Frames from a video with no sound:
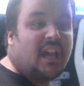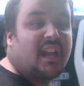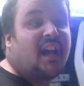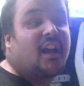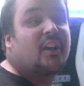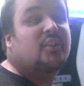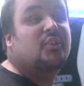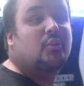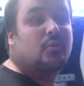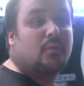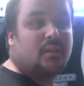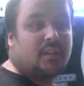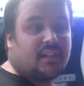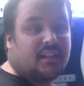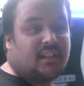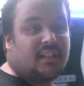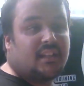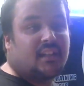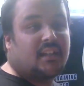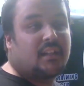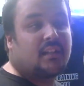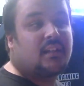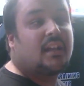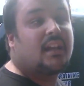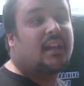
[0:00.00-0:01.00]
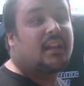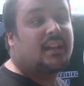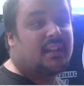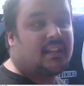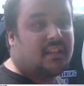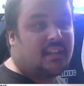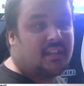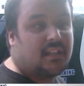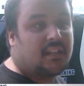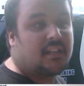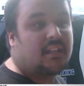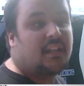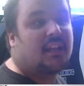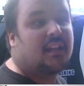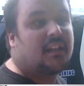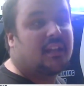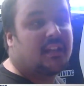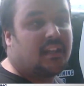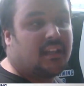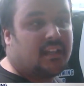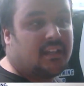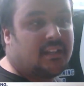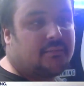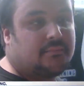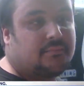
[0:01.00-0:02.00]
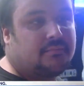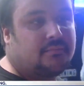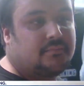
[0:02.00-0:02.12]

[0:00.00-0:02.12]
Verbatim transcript: and I'll do it again and again and again.